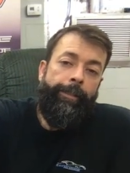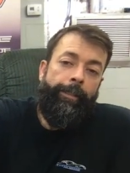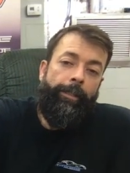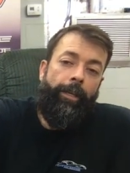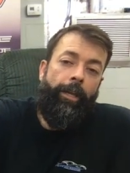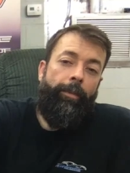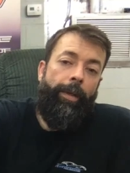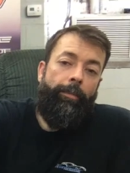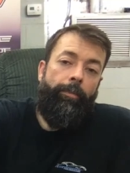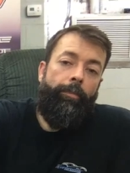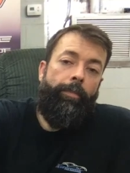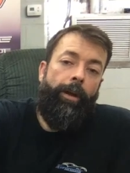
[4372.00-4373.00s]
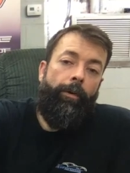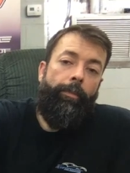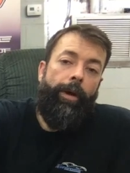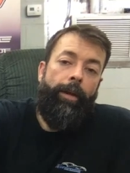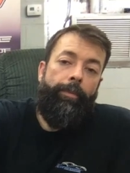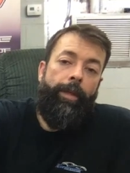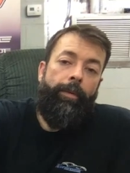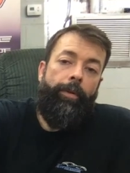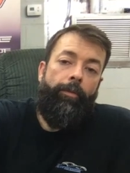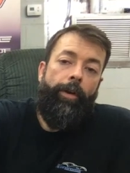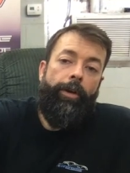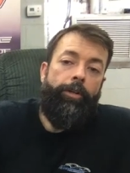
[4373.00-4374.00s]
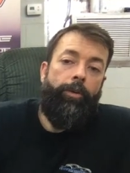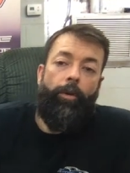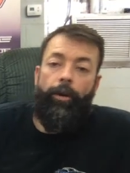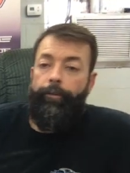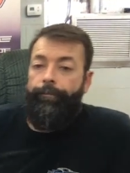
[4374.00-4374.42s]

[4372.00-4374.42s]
to make better bottom end mid-range torque.